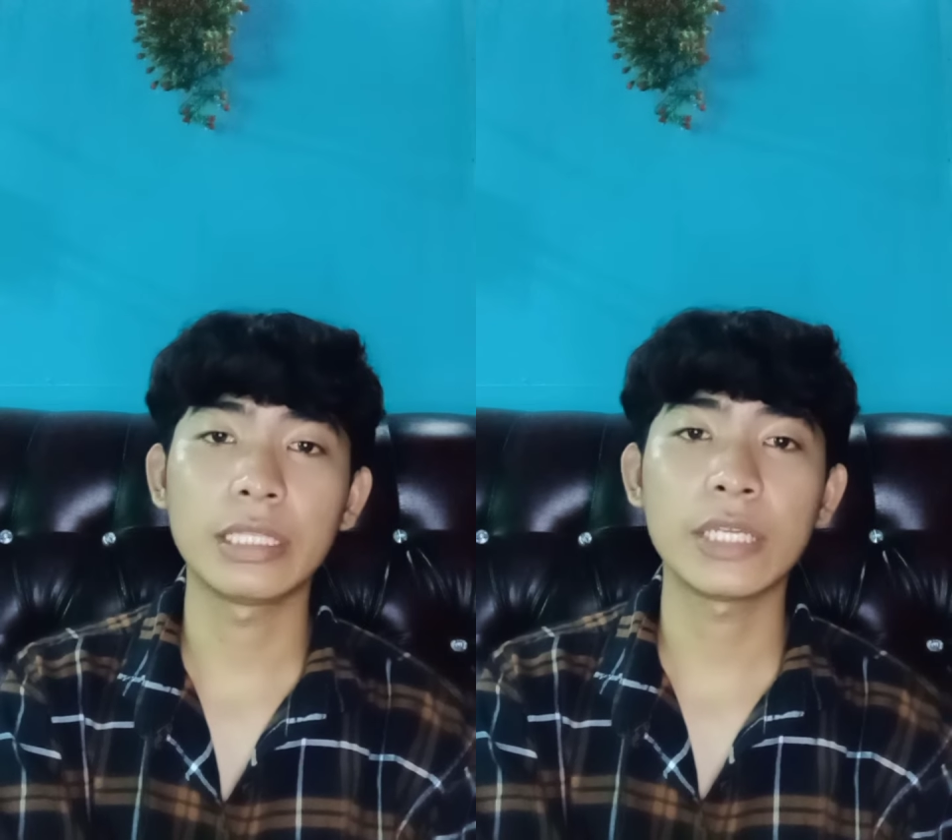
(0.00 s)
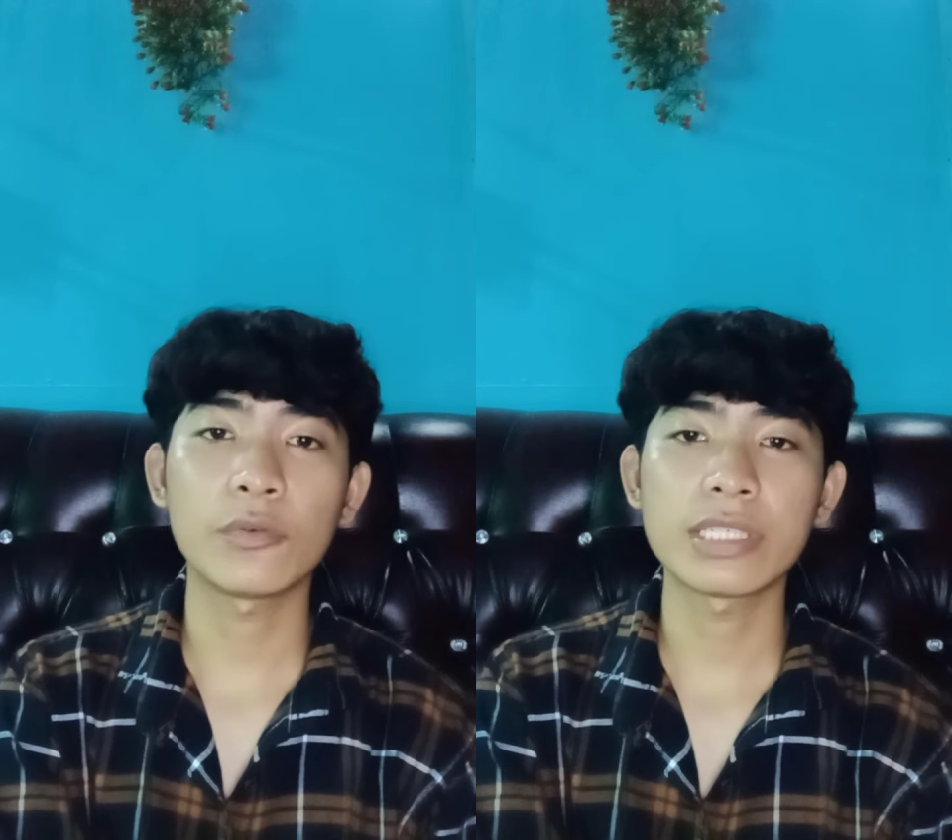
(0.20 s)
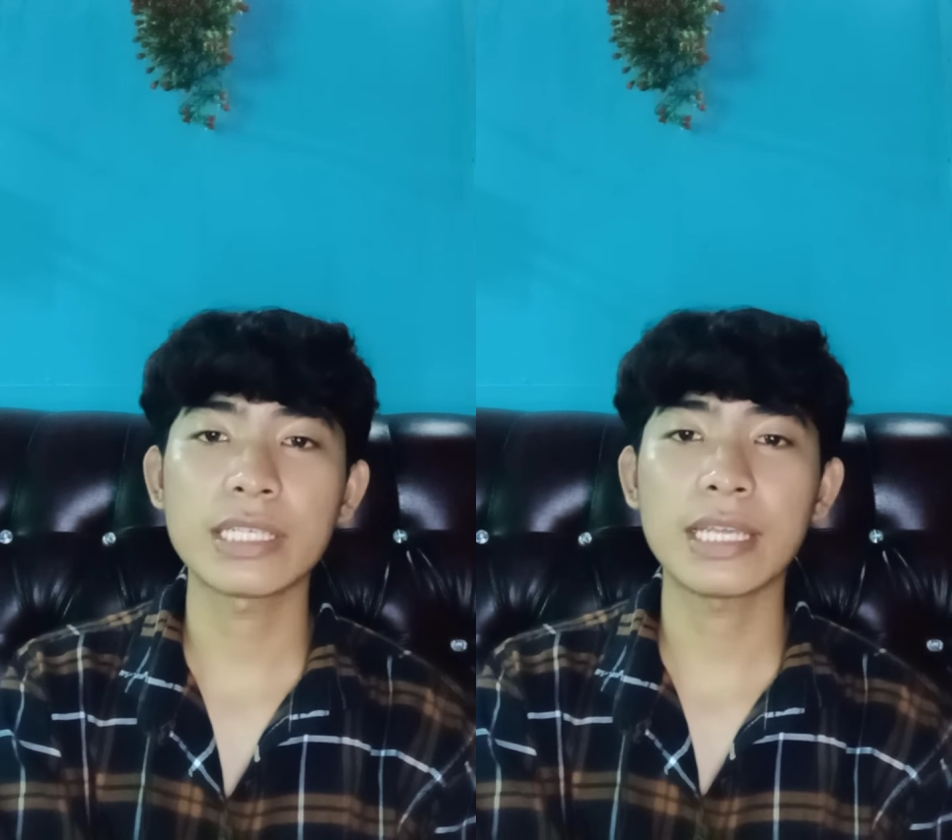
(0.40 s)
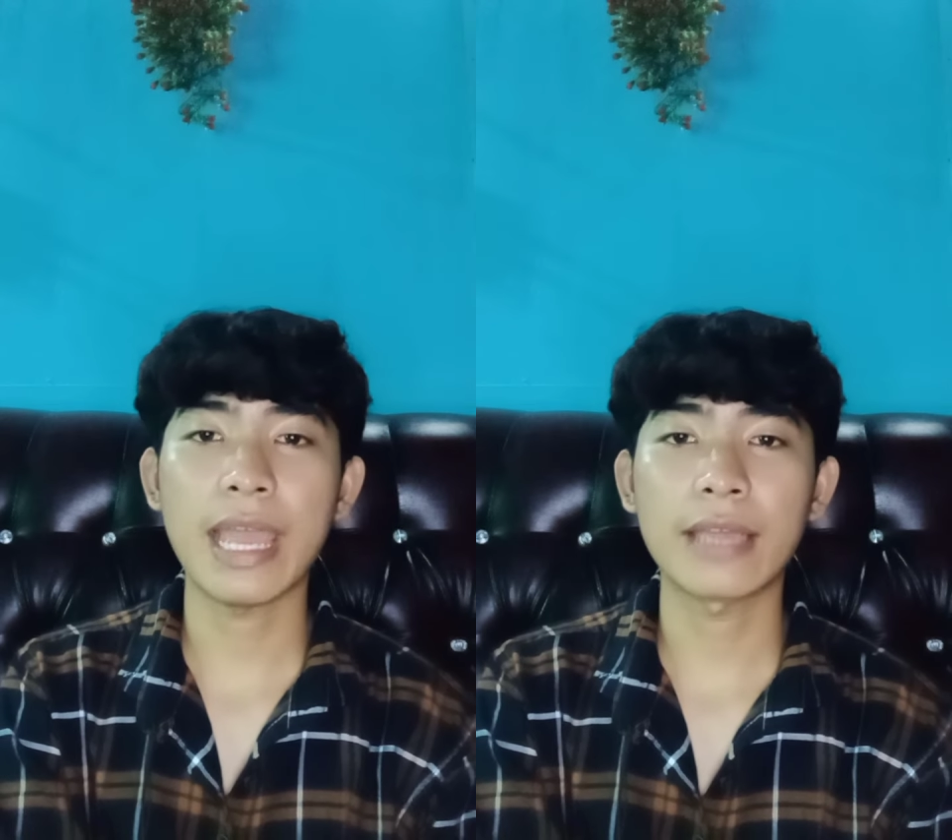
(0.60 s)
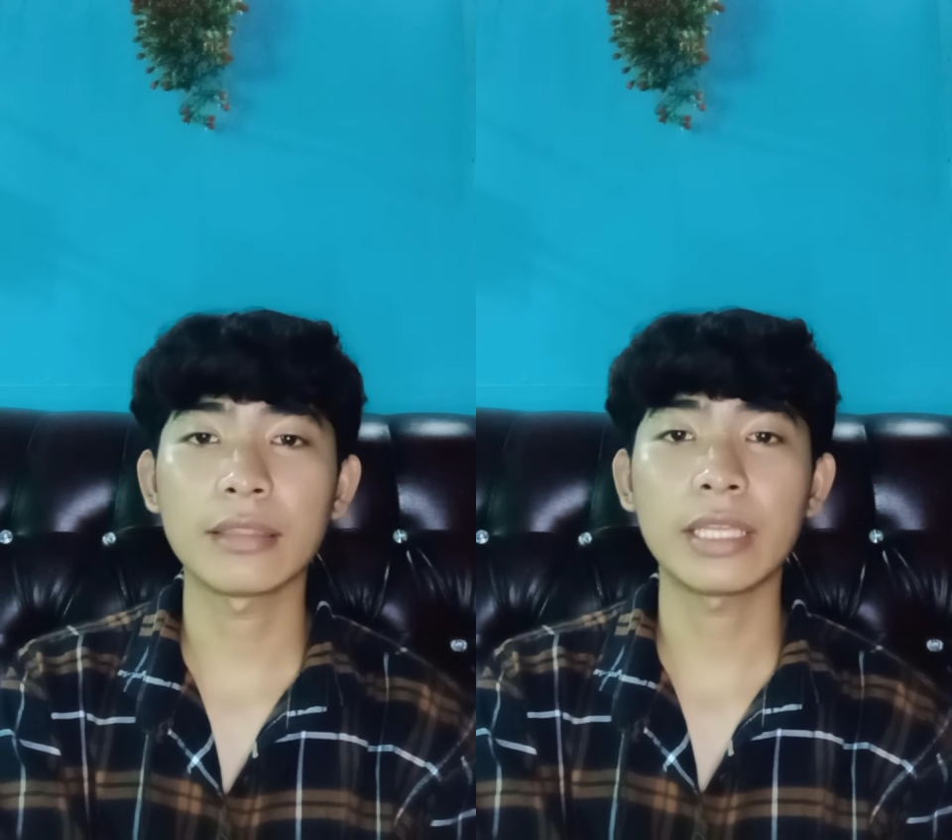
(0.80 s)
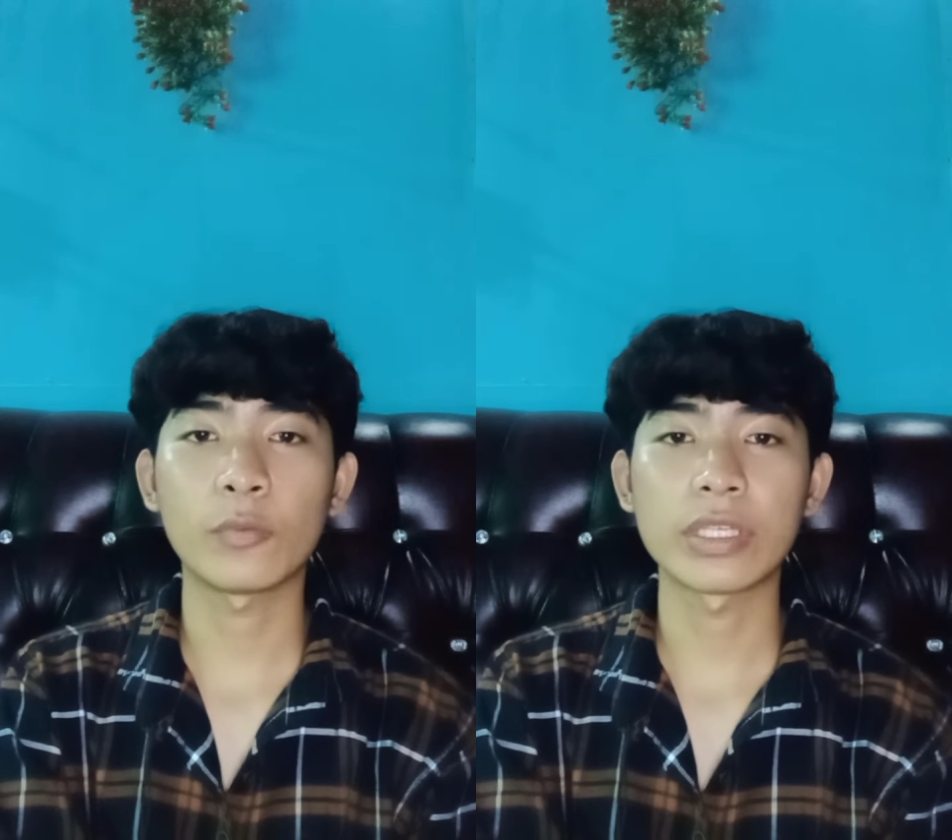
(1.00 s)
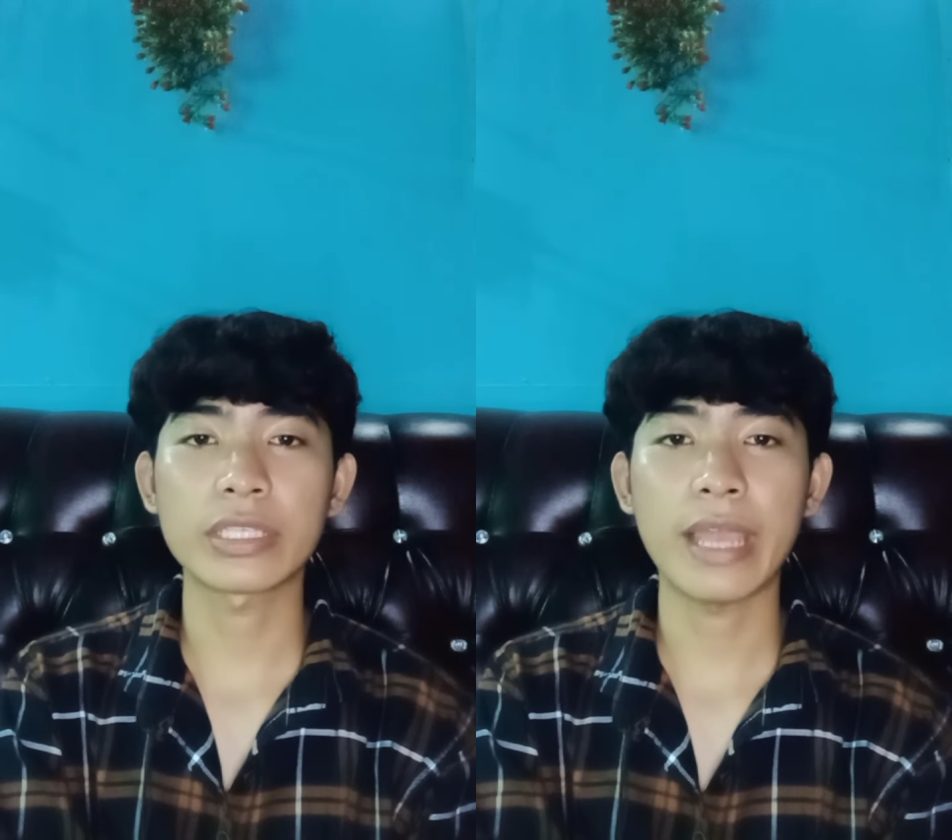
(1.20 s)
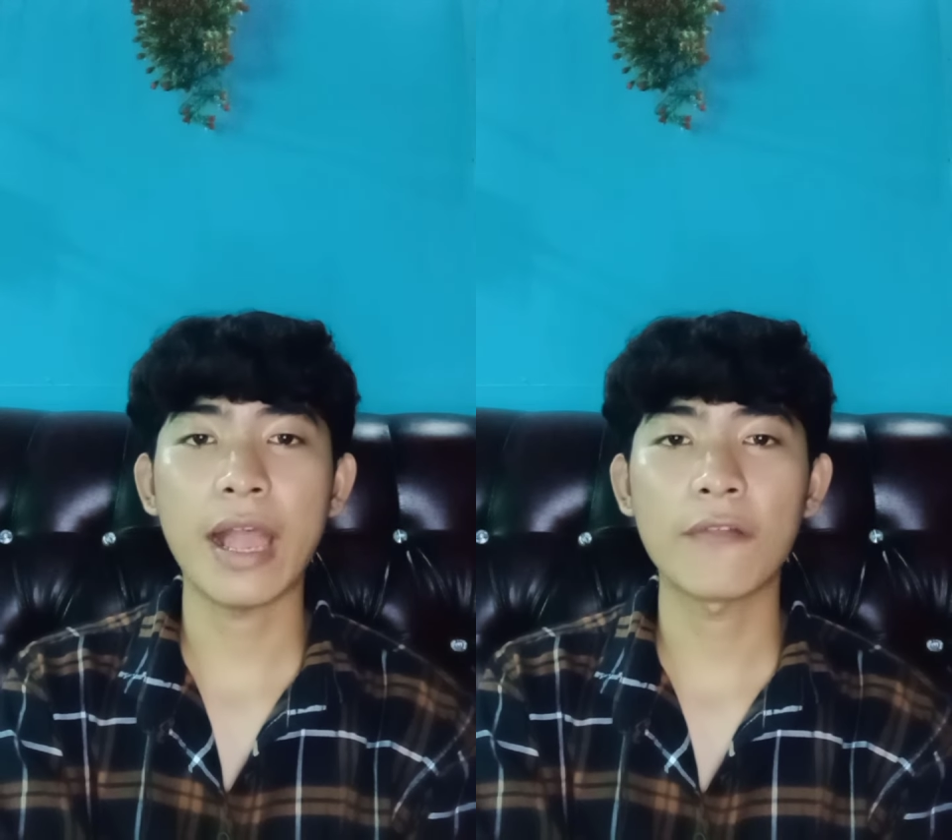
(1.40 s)
linguistics and
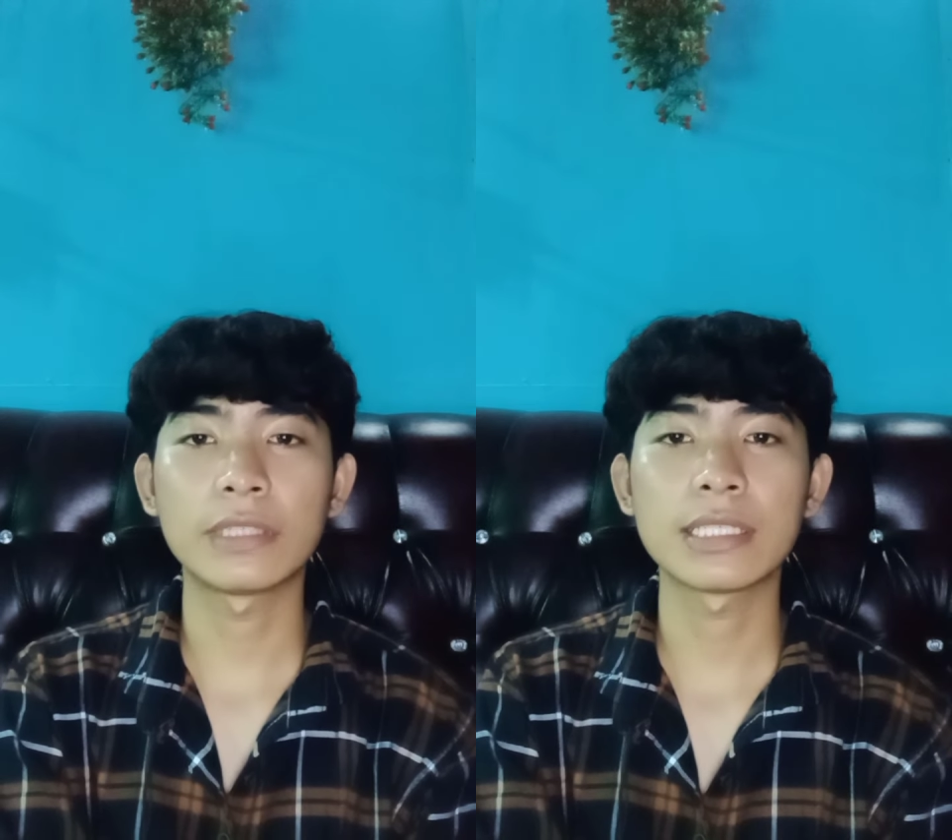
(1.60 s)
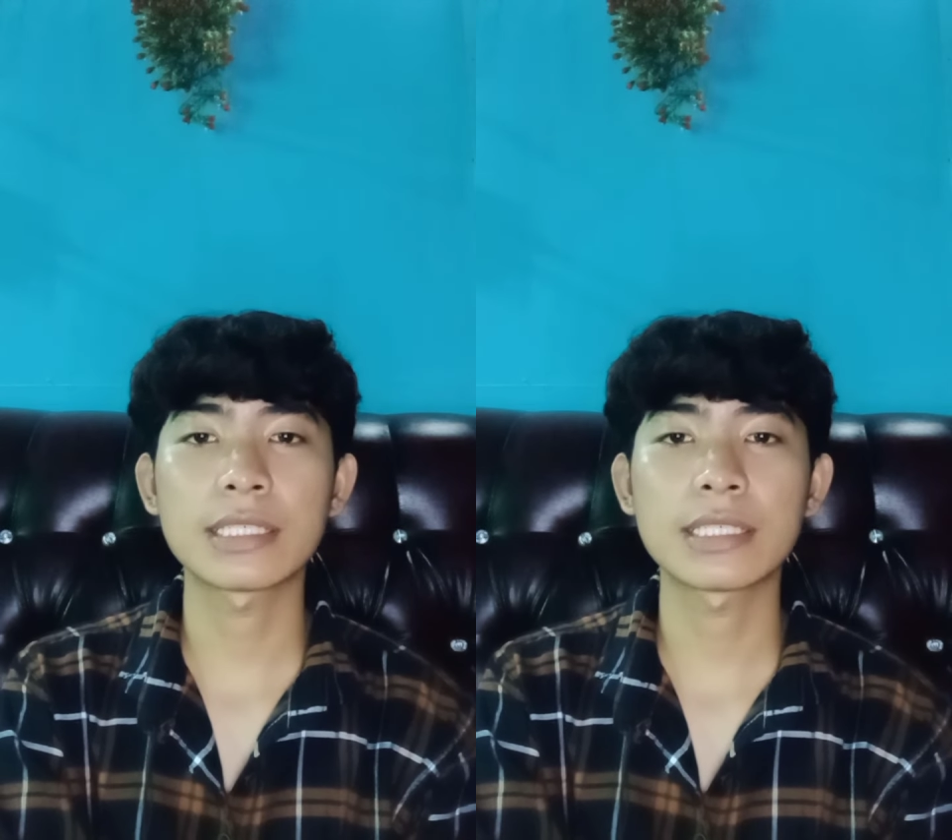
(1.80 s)
language have